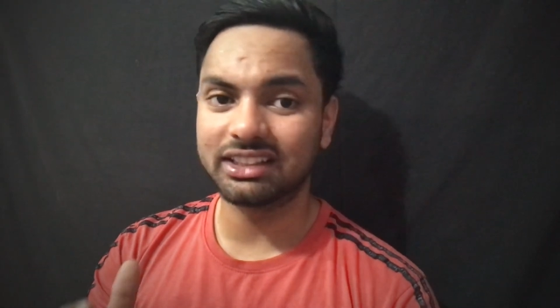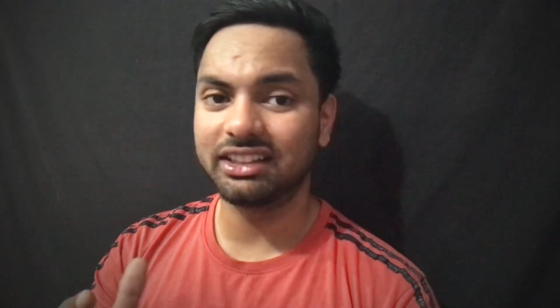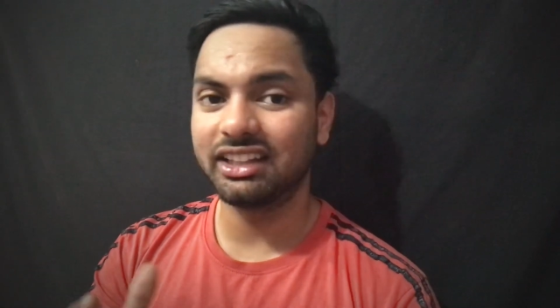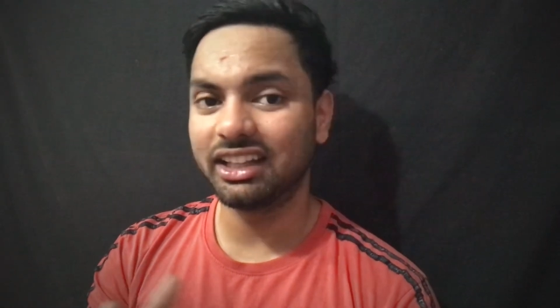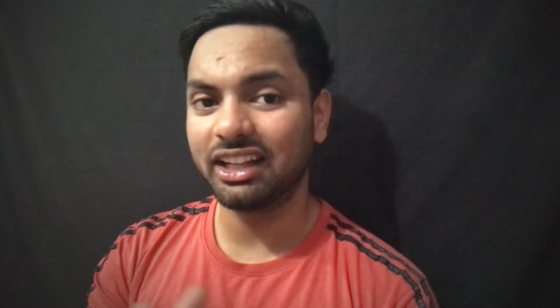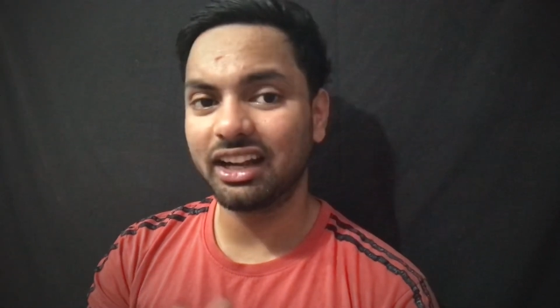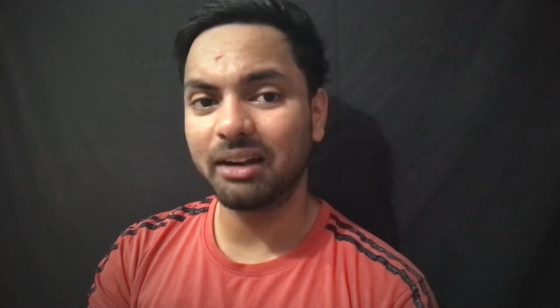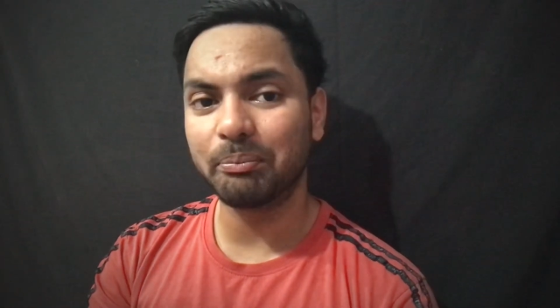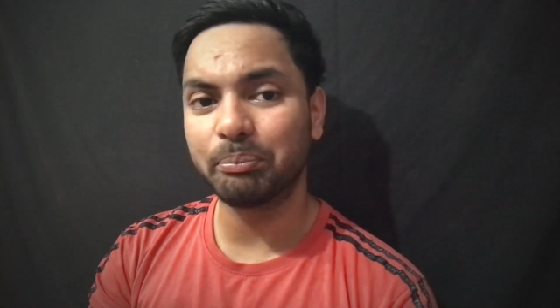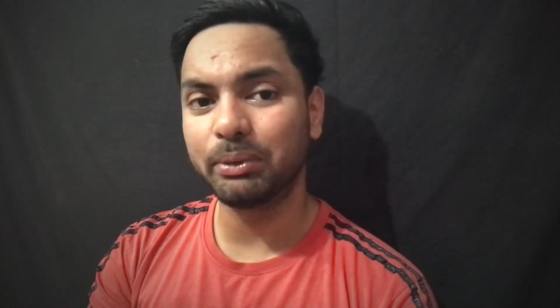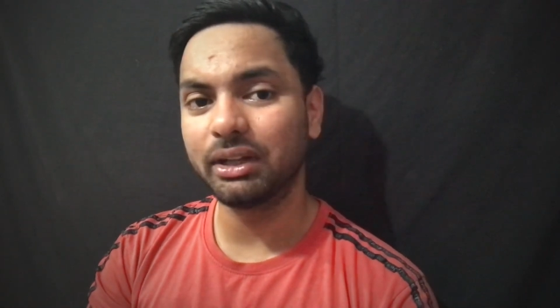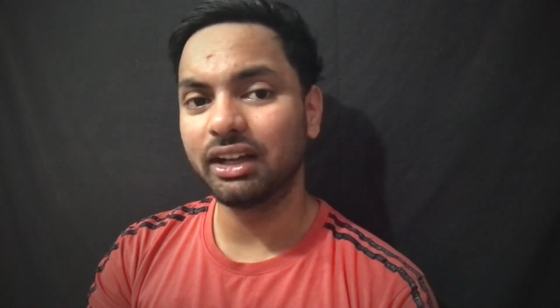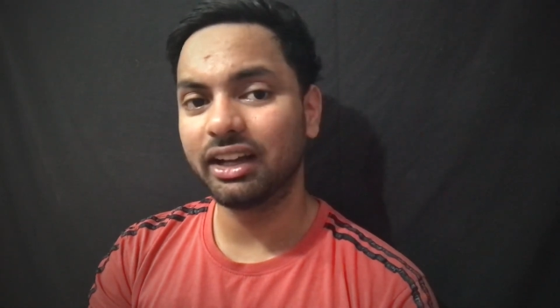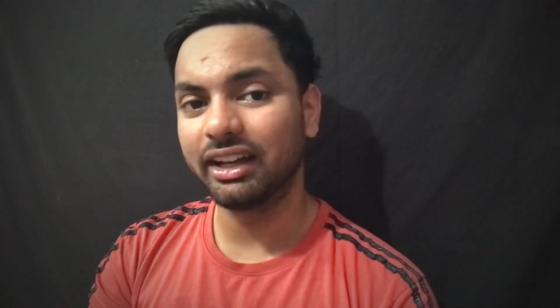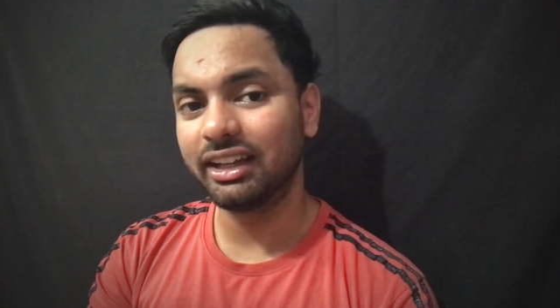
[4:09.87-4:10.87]
there are
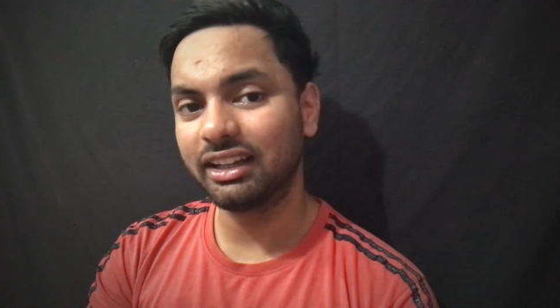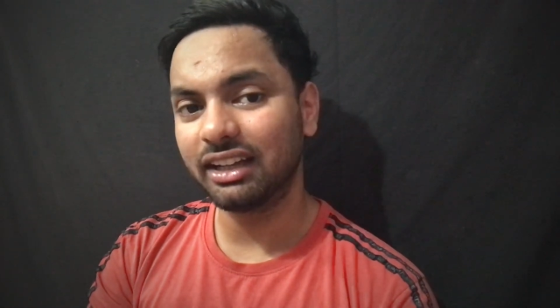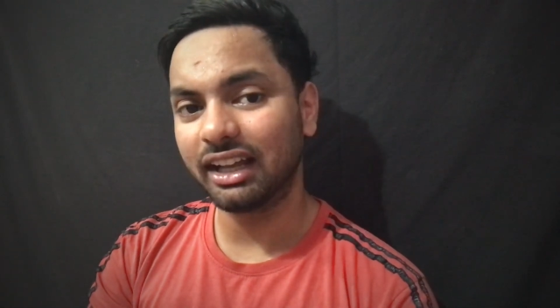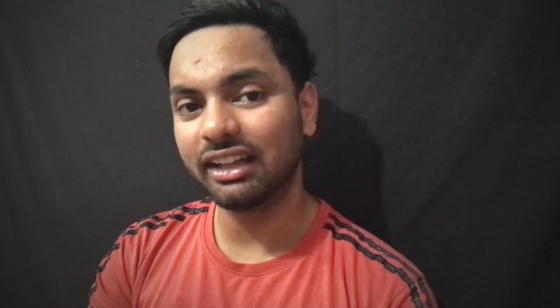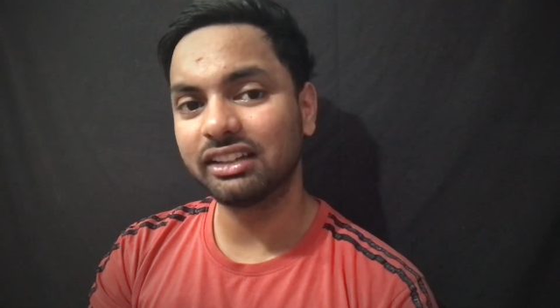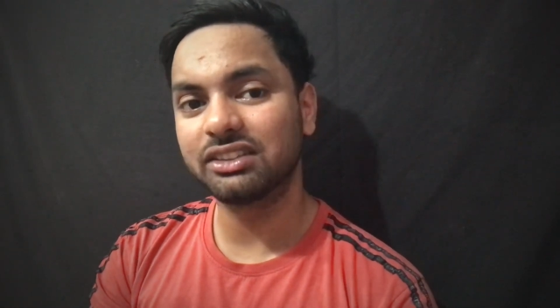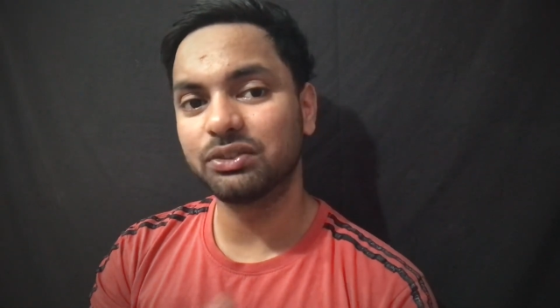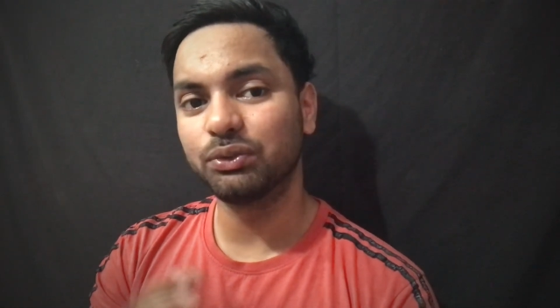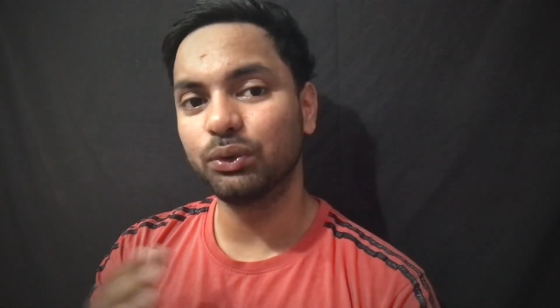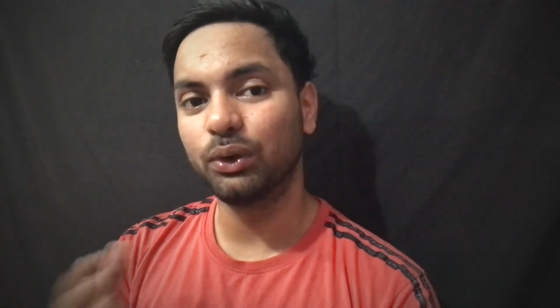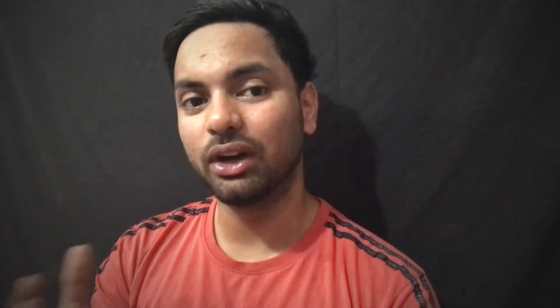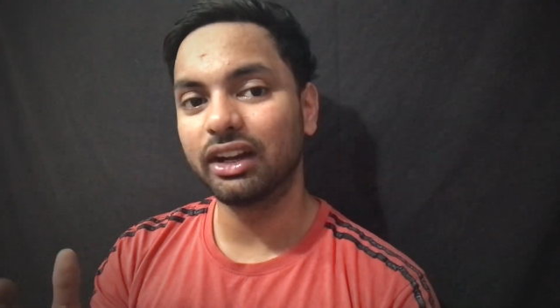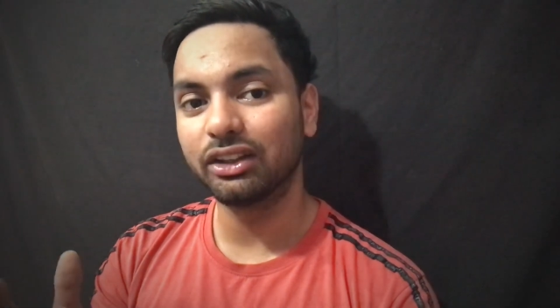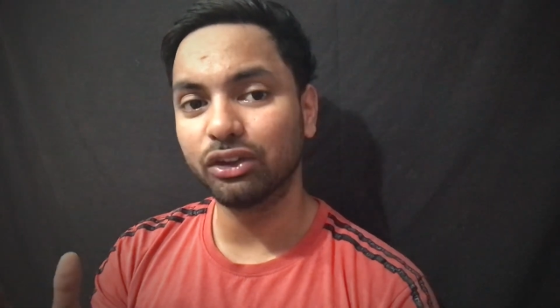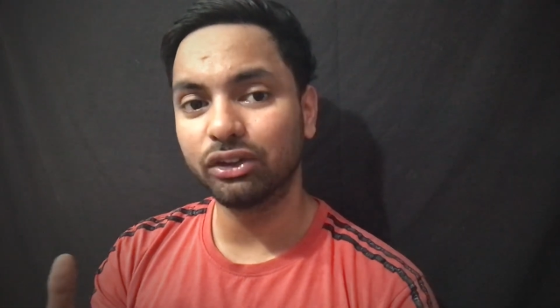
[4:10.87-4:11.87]
airlines who
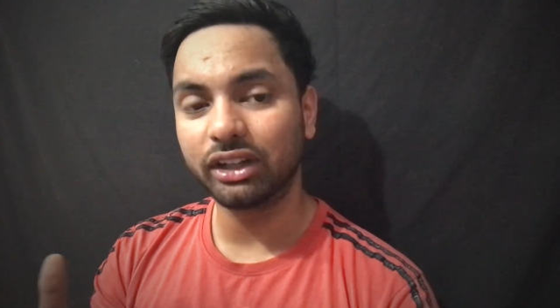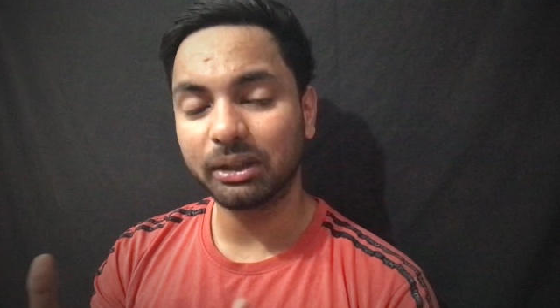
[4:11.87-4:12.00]
are not